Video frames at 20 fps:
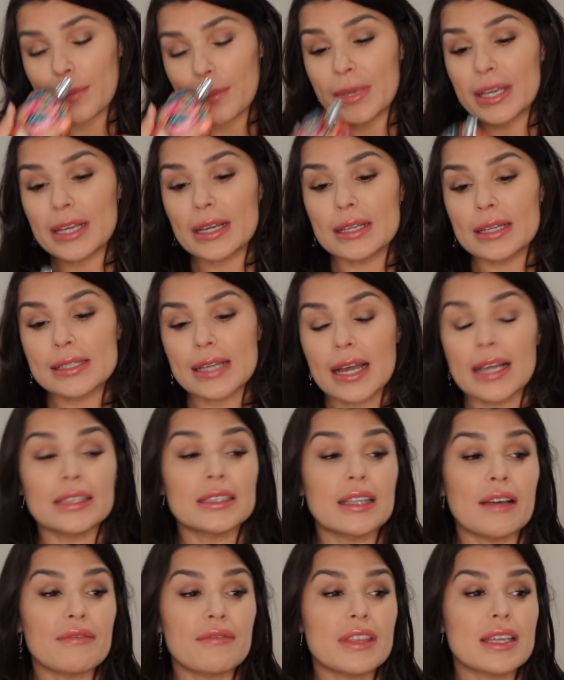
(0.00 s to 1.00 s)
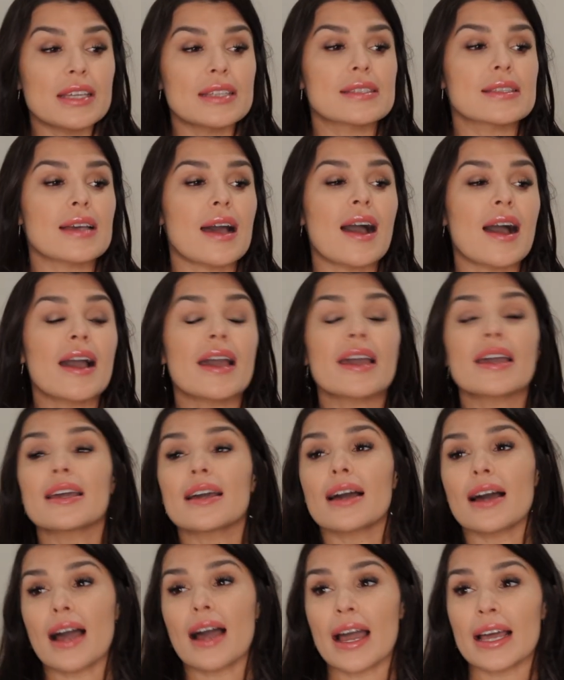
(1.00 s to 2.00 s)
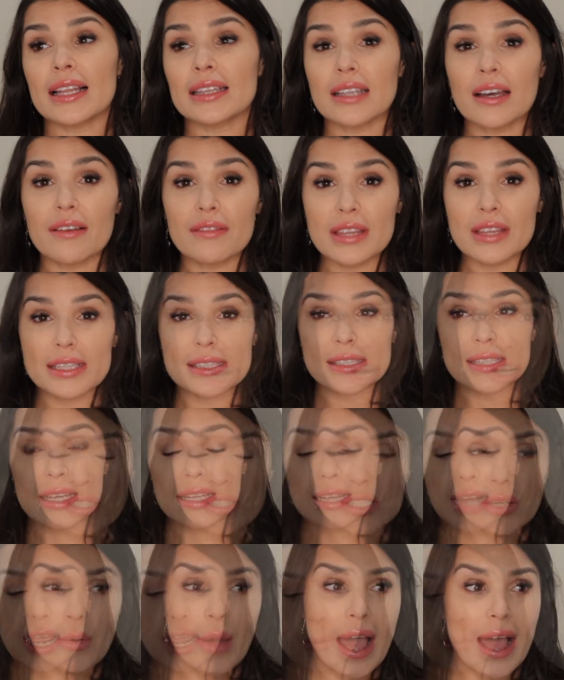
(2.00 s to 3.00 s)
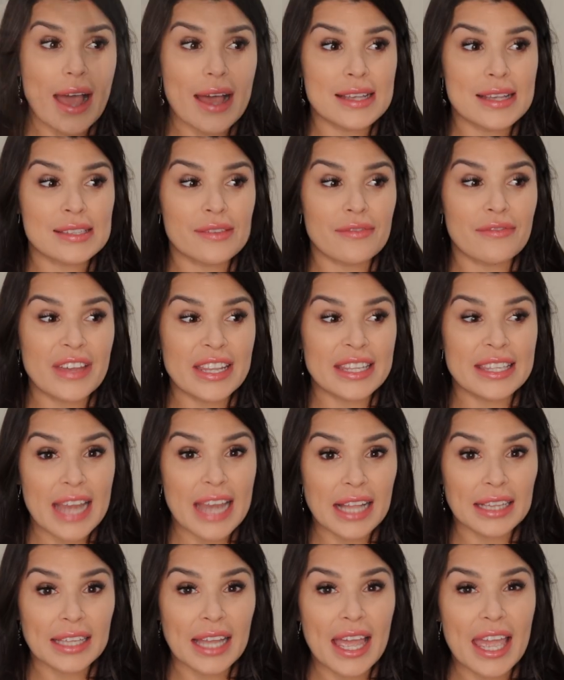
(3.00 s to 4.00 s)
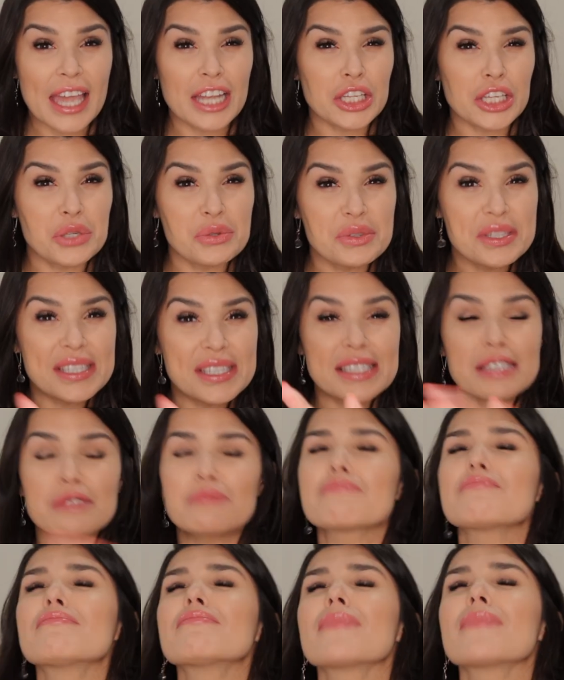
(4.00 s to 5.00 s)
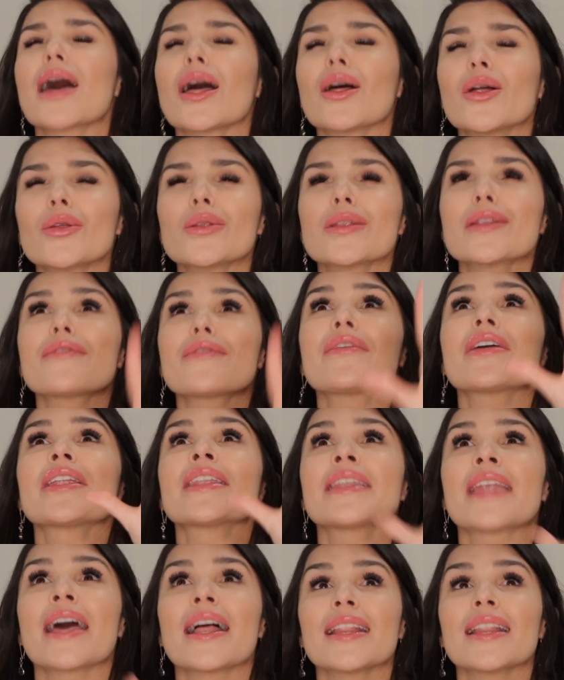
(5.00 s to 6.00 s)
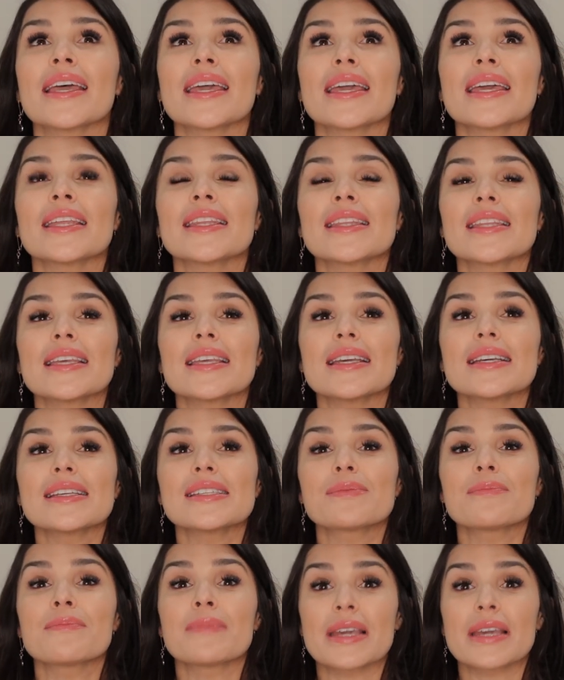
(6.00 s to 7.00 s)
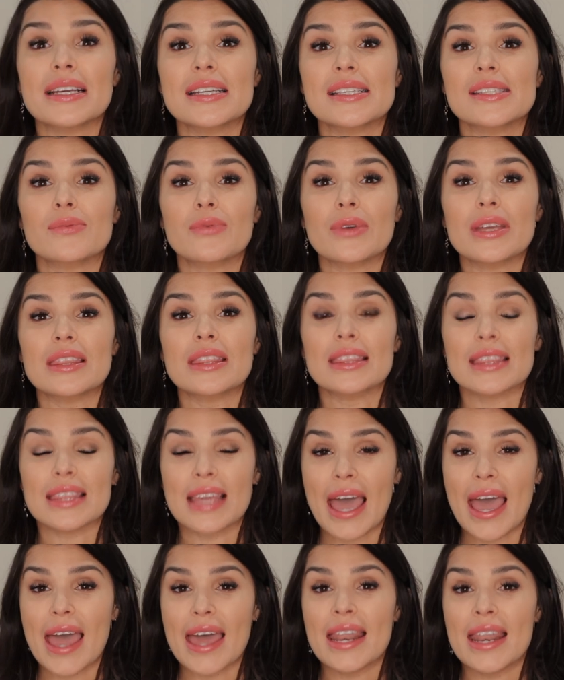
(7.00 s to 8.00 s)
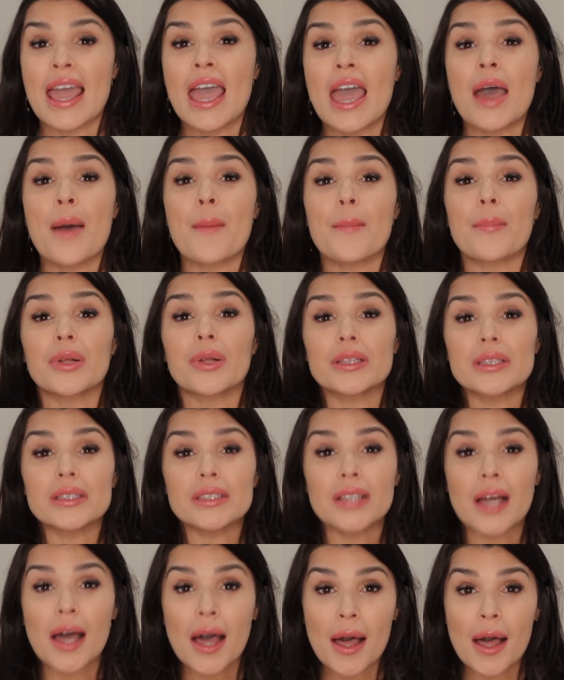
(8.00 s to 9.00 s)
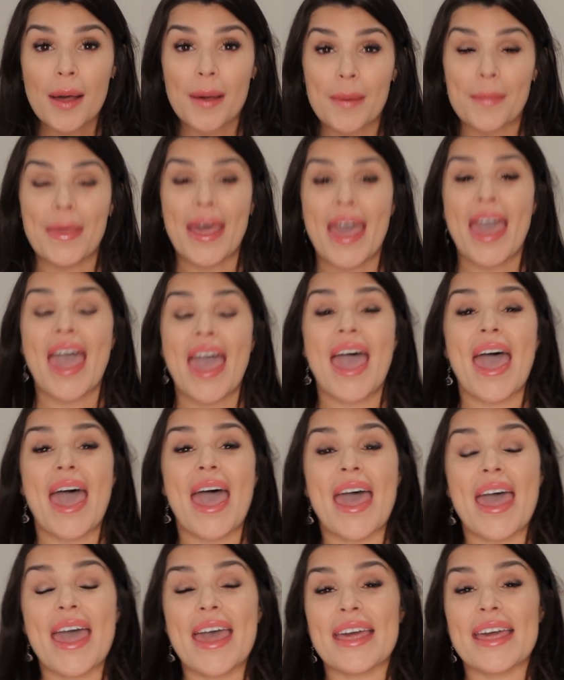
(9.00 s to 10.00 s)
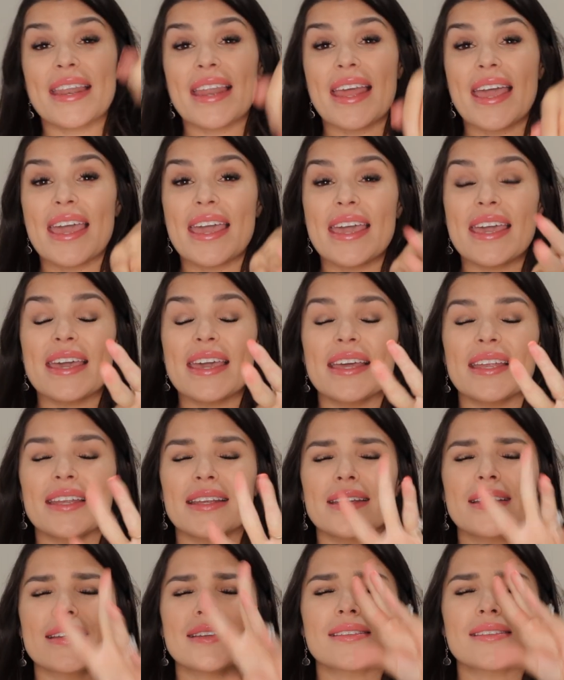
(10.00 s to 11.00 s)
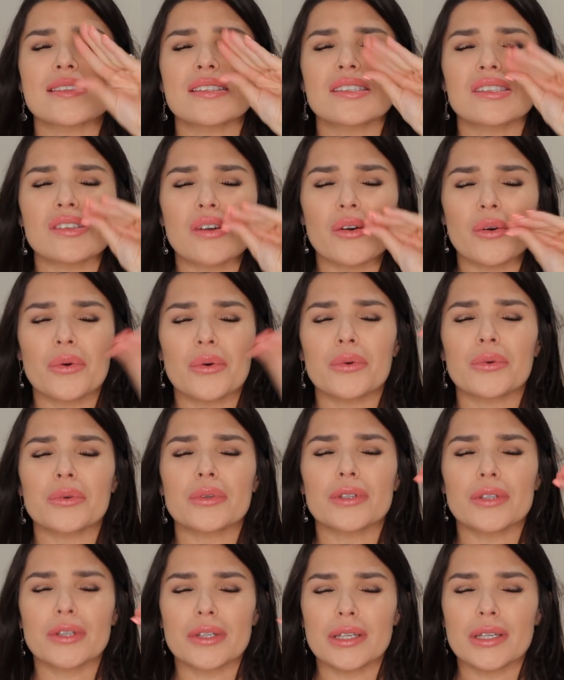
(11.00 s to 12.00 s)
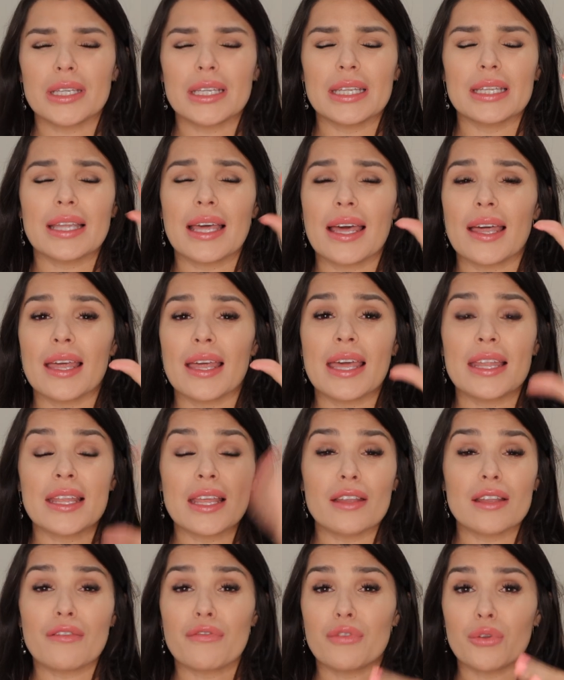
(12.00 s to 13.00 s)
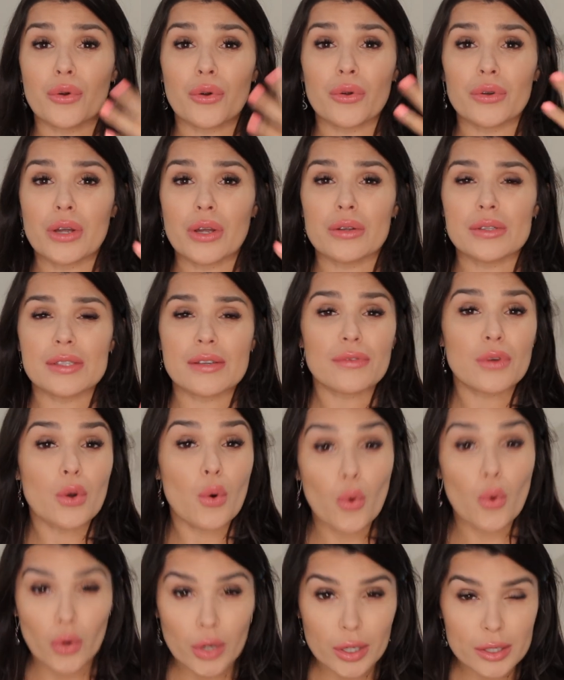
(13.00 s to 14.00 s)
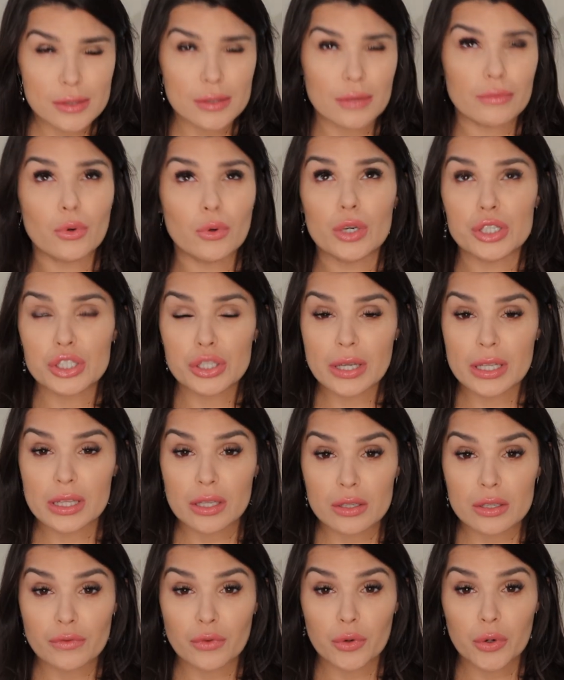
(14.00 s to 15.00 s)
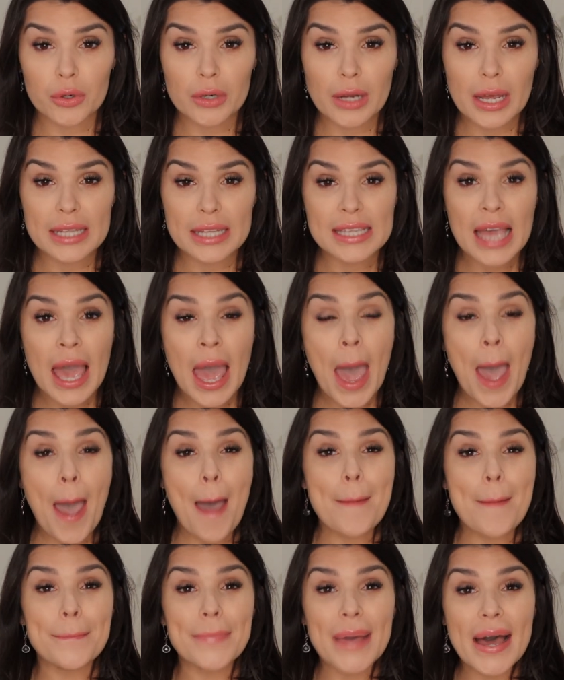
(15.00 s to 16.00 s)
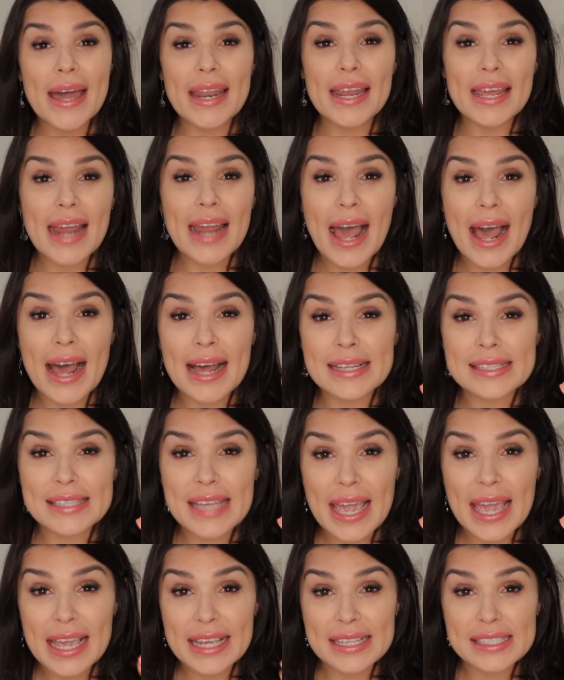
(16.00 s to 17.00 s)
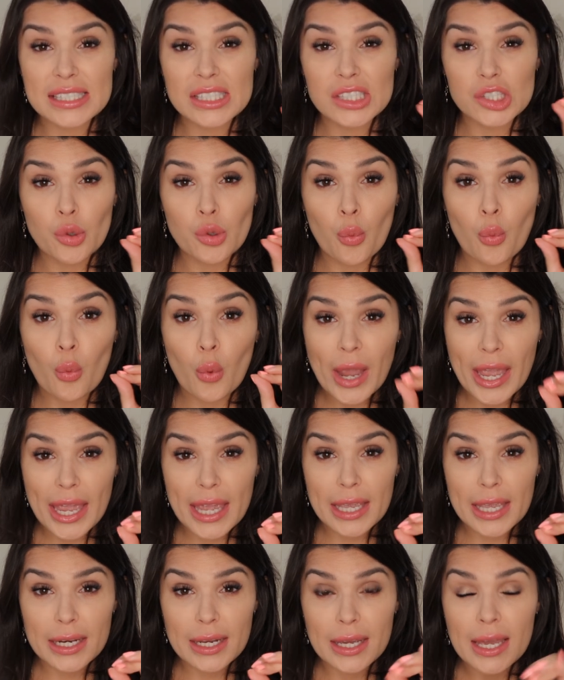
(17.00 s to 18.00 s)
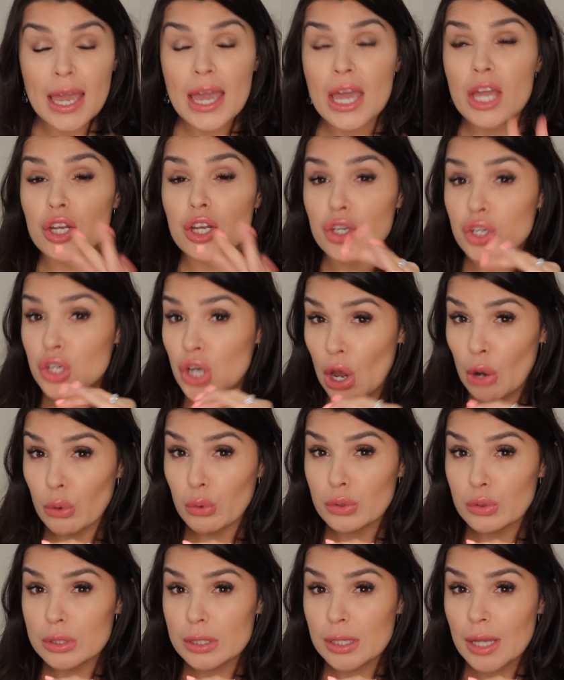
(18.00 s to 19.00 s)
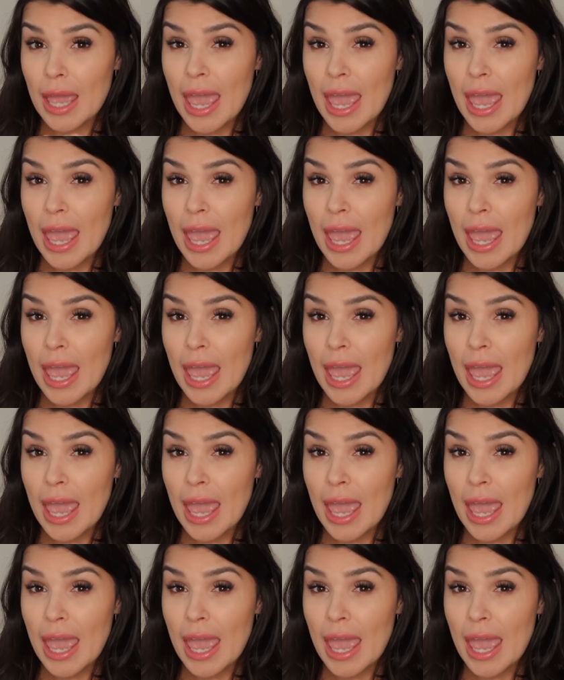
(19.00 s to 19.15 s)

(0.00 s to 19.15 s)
because I love this. I love this scent. It also has vanilla, and you smell the vanilla in this mixed with that plum, and it is so good. And then the floral notes, of course you get those floral notes, but it has a suede note.